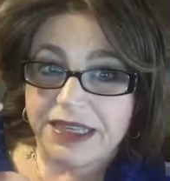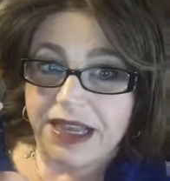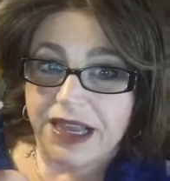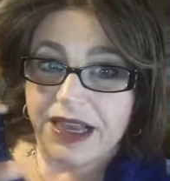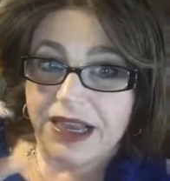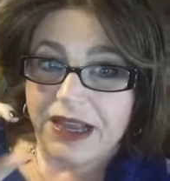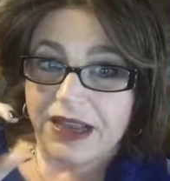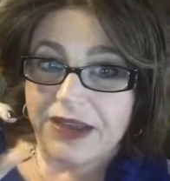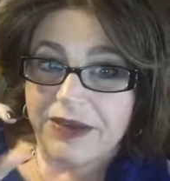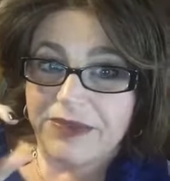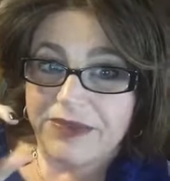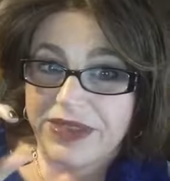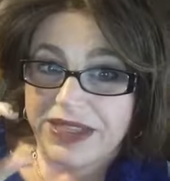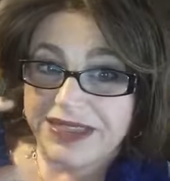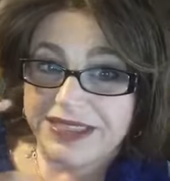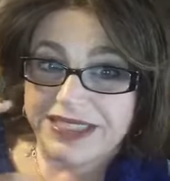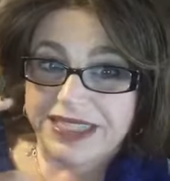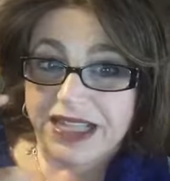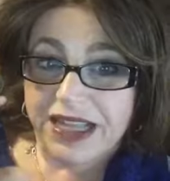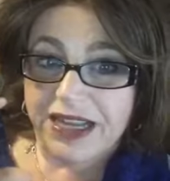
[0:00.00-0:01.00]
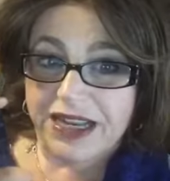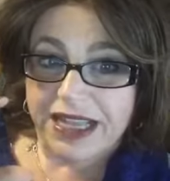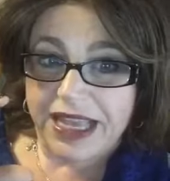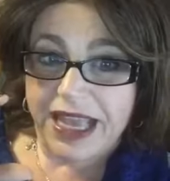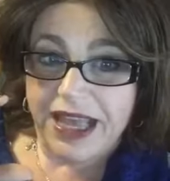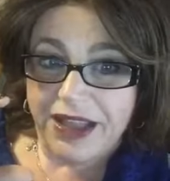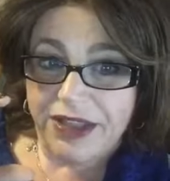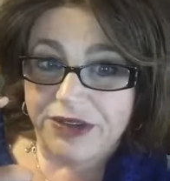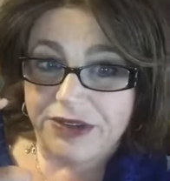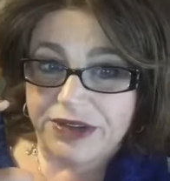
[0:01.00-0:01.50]
That's a lot of
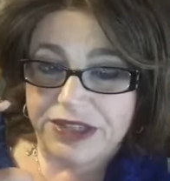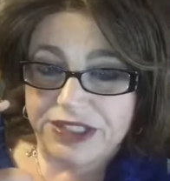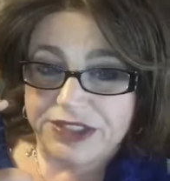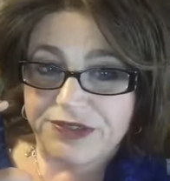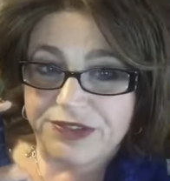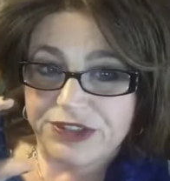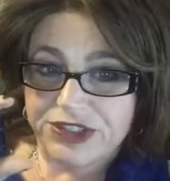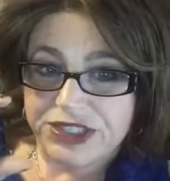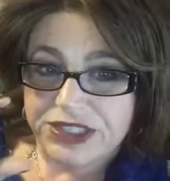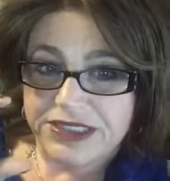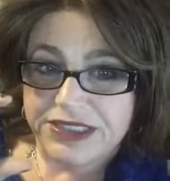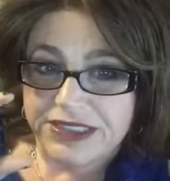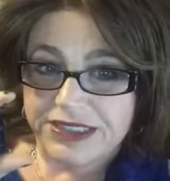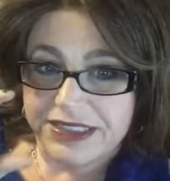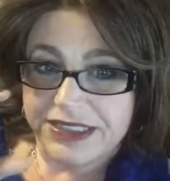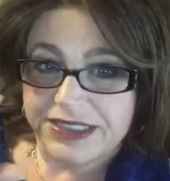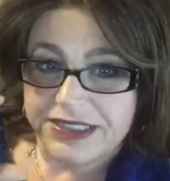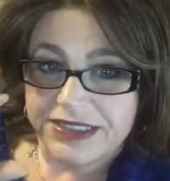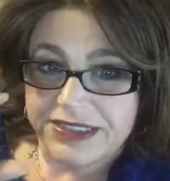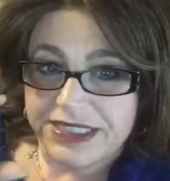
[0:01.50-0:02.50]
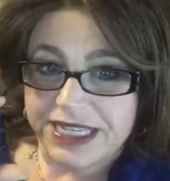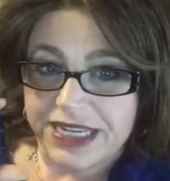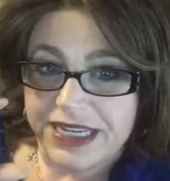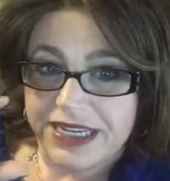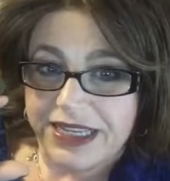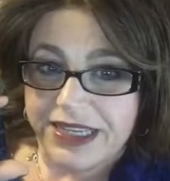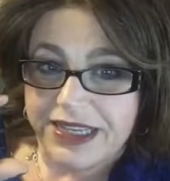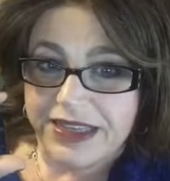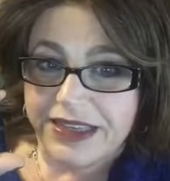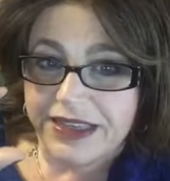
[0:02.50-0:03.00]
calories for just a little
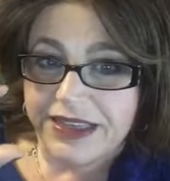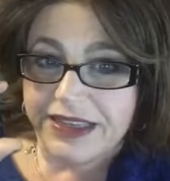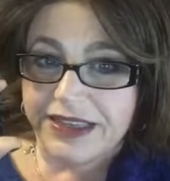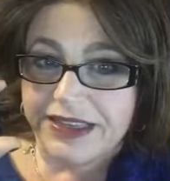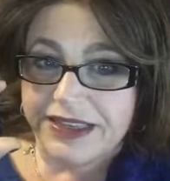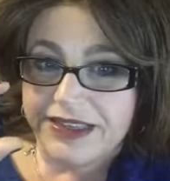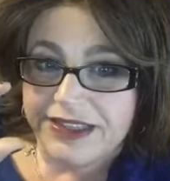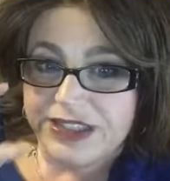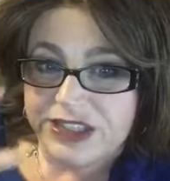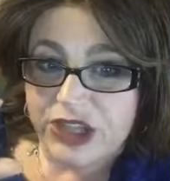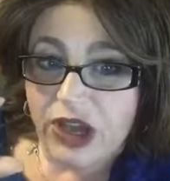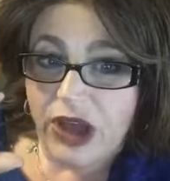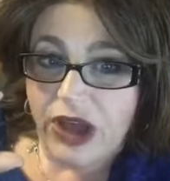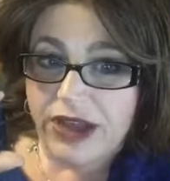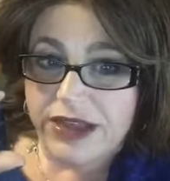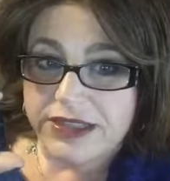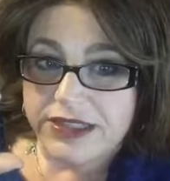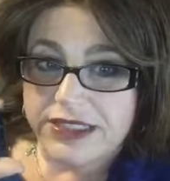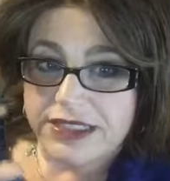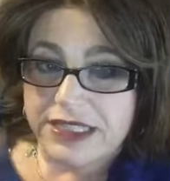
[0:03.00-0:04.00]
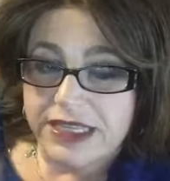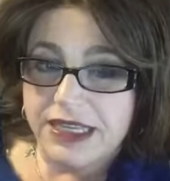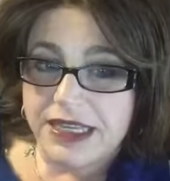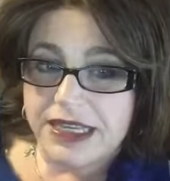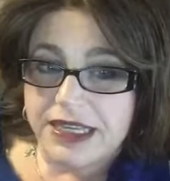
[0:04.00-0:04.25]
tiny sauce.